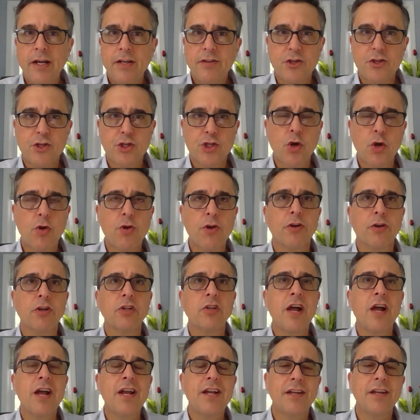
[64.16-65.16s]
to show your
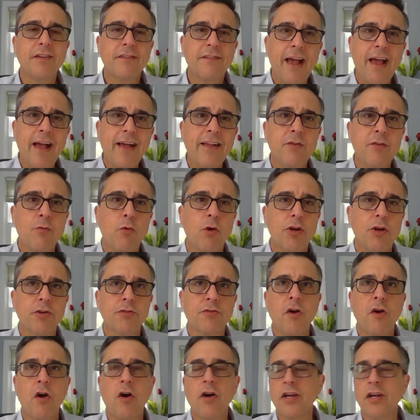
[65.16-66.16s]
client exactly what you're
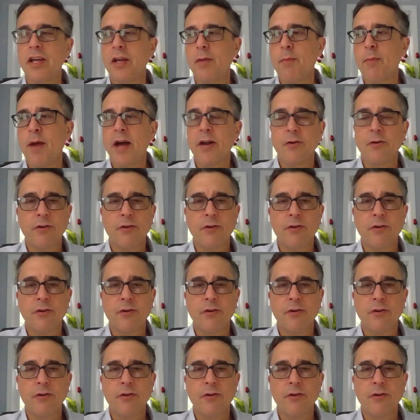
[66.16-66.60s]
talking about